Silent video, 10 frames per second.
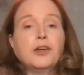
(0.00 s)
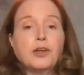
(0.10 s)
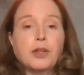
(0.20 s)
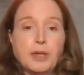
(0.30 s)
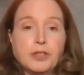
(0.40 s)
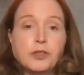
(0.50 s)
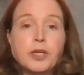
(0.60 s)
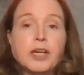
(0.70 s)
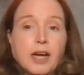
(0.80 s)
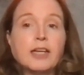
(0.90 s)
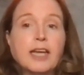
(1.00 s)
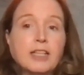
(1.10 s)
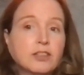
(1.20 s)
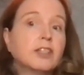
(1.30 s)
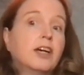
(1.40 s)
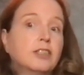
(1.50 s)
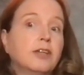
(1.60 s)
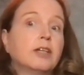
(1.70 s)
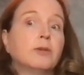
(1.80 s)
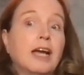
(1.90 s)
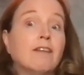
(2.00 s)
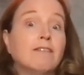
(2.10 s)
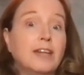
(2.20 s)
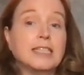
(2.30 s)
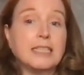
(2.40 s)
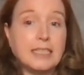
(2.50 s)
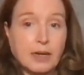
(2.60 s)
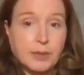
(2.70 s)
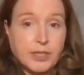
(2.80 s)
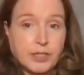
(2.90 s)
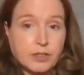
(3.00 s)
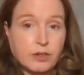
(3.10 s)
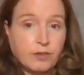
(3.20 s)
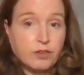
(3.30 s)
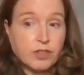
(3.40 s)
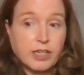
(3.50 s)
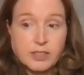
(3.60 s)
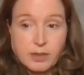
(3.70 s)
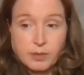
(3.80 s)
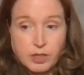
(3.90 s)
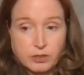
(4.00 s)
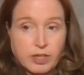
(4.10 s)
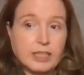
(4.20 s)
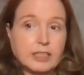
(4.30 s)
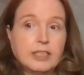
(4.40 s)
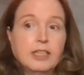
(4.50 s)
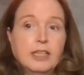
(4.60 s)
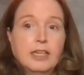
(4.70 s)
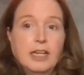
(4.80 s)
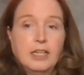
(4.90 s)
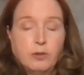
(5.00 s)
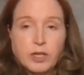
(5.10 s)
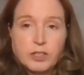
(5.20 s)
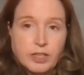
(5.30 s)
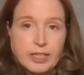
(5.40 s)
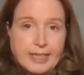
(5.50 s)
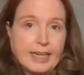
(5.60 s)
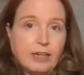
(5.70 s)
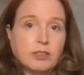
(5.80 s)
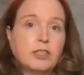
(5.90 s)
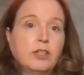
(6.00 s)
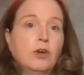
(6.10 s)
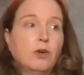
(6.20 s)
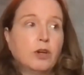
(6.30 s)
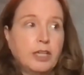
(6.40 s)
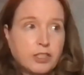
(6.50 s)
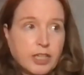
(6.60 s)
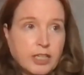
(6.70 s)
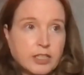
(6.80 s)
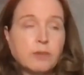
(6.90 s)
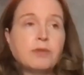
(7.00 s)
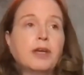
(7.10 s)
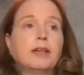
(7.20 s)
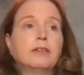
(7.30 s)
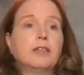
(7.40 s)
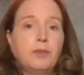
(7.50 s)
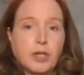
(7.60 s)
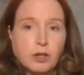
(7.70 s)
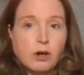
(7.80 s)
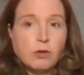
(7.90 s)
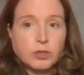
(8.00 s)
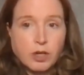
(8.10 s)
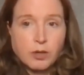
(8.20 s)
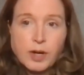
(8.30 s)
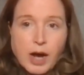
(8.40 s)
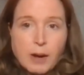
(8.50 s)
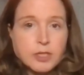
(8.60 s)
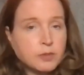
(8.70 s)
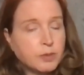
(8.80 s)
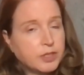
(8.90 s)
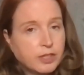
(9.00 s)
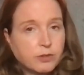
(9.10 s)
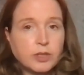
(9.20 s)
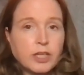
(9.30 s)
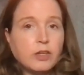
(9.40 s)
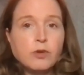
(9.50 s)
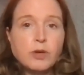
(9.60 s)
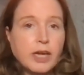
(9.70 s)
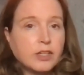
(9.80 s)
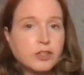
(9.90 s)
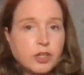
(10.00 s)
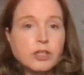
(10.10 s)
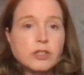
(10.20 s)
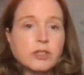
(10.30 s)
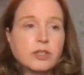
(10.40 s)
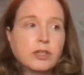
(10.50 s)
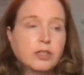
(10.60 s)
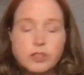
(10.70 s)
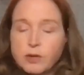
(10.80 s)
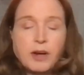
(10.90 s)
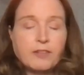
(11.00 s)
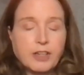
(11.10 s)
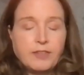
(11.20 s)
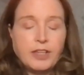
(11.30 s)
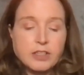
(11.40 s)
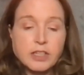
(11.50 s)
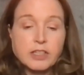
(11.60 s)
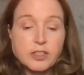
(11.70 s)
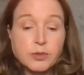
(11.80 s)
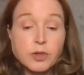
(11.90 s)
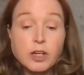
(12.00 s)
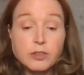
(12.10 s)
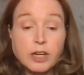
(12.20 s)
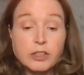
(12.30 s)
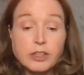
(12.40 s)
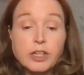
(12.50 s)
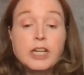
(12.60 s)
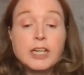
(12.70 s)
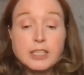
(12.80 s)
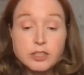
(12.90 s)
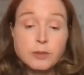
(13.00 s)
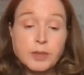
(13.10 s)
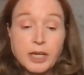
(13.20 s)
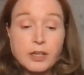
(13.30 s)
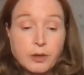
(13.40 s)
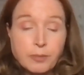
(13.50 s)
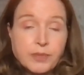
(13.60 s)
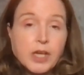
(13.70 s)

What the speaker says: That means you cannot cancel the contract without facing damages. So if you signed a subcontract and you want to try to get out, or you need to change something, give me a call. We'll talk about options, but generally you can't just terminate for convenience like the general contractor can terminate you.